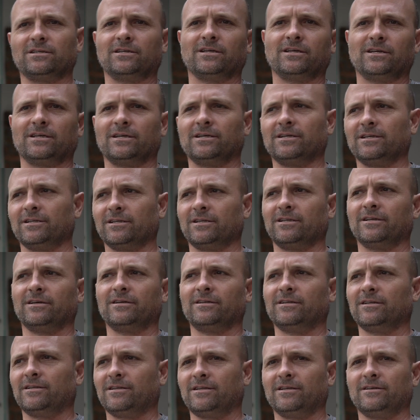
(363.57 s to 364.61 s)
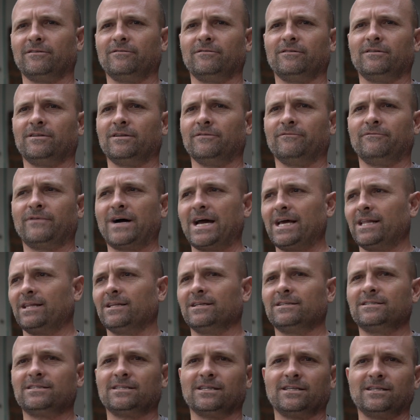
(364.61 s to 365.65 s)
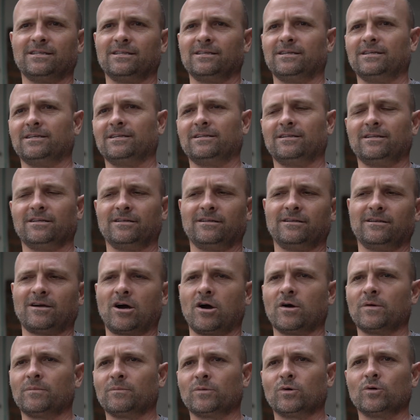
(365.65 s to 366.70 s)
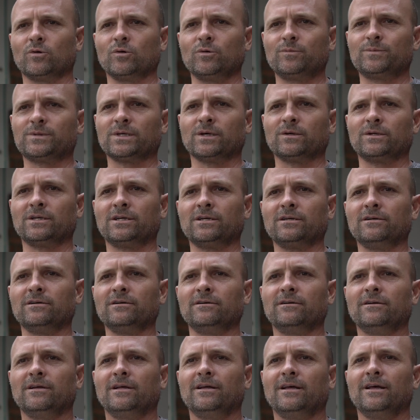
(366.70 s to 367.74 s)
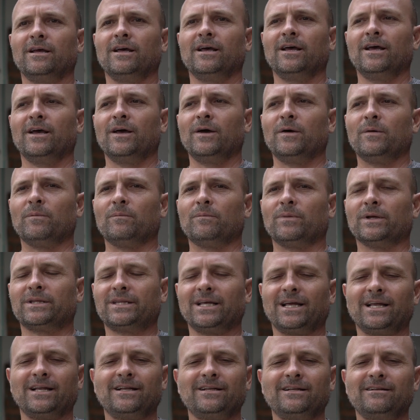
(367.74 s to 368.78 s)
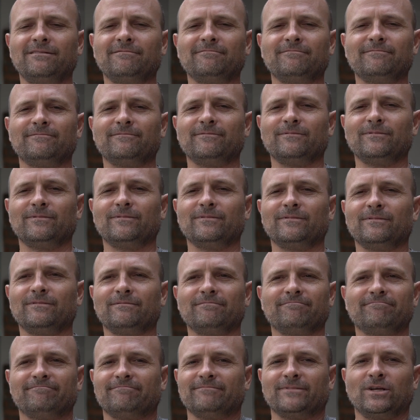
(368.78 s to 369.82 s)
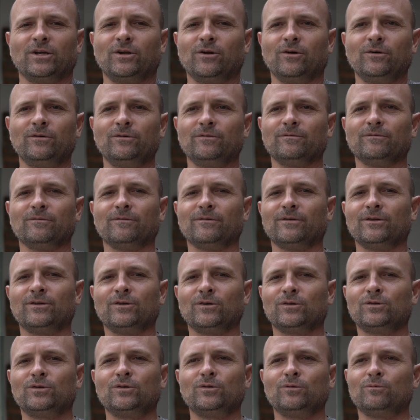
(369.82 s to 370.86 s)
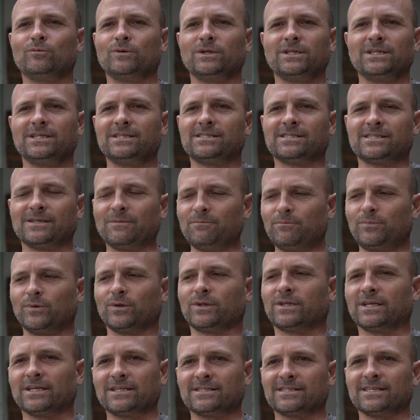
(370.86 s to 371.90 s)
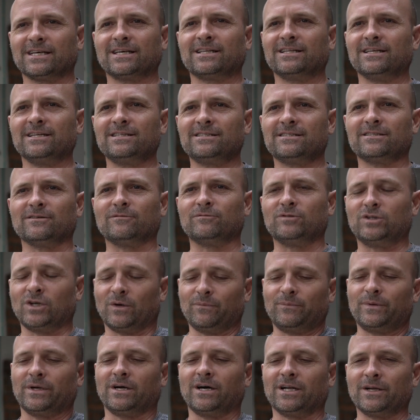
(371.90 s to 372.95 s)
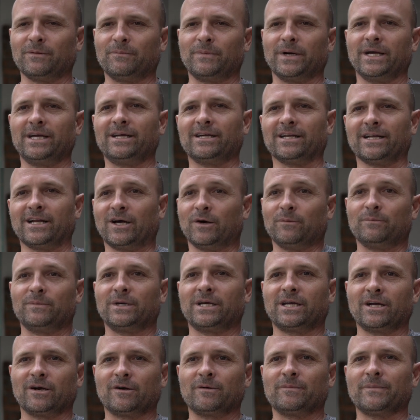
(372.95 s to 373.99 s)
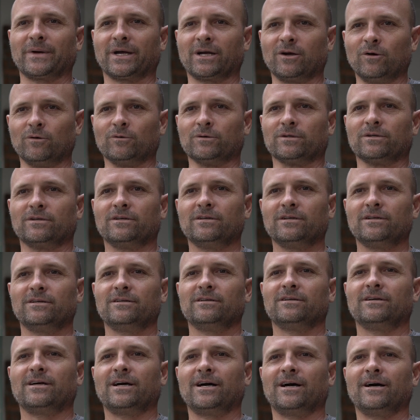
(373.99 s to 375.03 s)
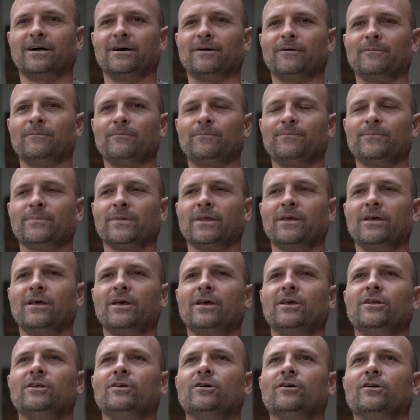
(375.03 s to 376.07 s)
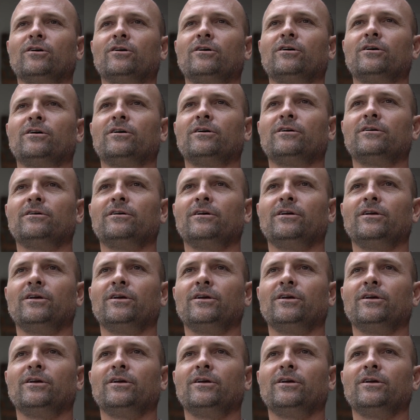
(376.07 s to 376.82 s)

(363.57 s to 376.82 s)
the violence and the armed groups out here, but then, you know, you'll do really simple things like this of jumping on a bike and help me carry my goat. You're